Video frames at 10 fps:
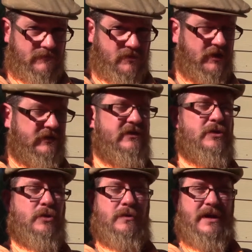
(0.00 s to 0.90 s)
just
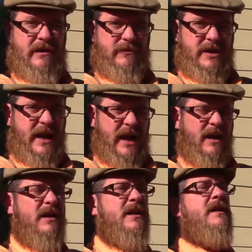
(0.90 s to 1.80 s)
two, every day.
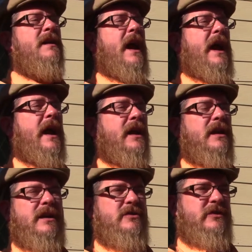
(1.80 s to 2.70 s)
And
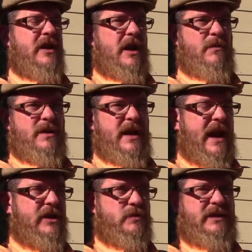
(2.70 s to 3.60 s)
just kind of
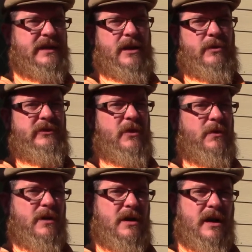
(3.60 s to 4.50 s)
rehash what the hell was
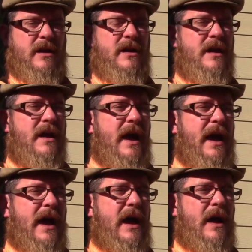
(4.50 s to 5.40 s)
going
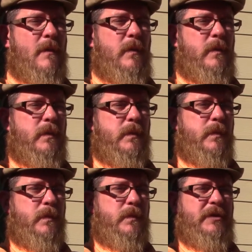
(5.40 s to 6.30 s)
on.
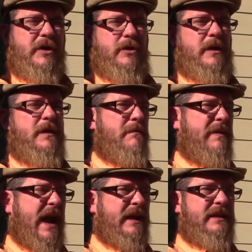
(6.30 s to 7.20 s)
The good, the
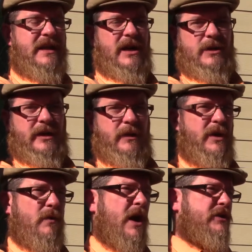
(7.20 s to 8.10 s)
bad, the ugly.
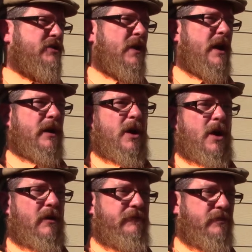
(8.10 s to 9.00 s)
We watched a lot of
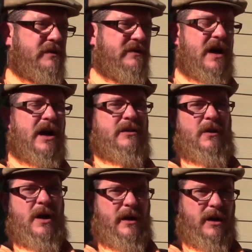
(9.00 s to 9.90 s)
golf. We talked a
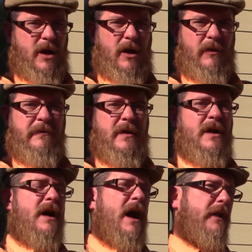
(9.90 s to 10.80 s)
lot of golf,
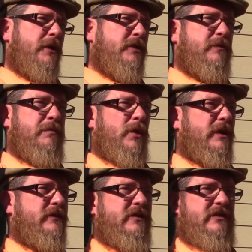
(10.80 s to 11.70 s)
other
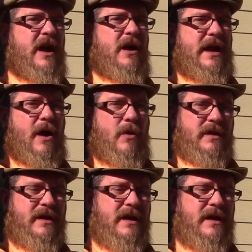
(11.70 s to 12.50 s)
sports, just hung out.